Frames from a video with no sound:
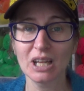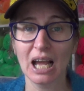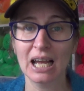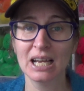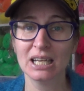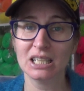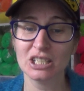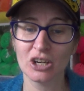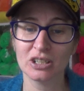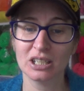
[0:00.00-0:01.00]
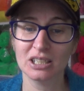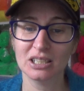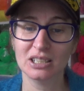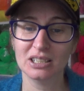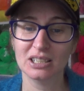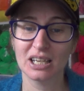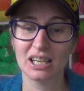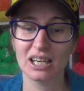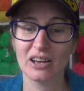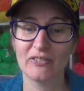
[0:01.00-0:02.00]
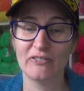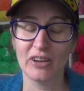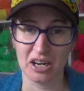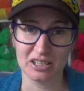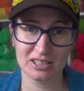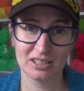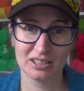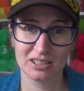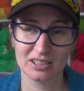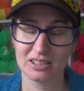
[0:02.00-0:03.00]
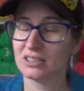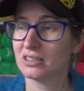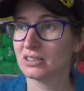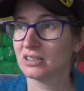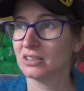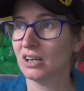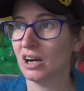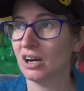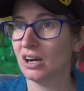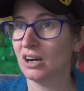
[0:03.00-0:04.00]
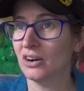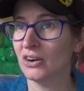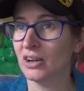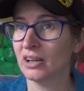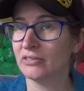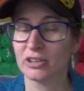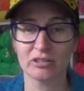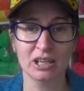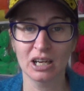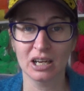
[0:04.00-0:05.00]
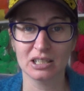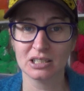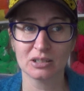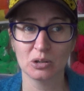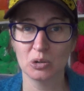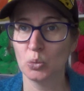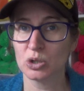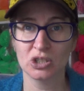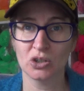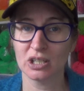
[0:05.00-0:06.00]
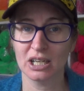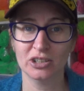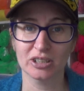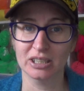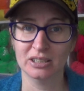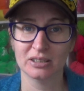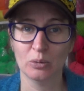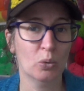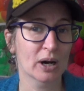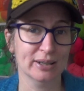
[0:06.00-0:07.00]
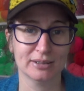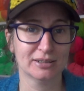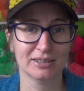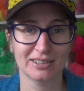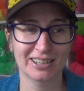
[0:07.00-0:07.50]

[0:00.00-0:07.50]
And Leonie fed us. I, for 3 days, was not hungry once.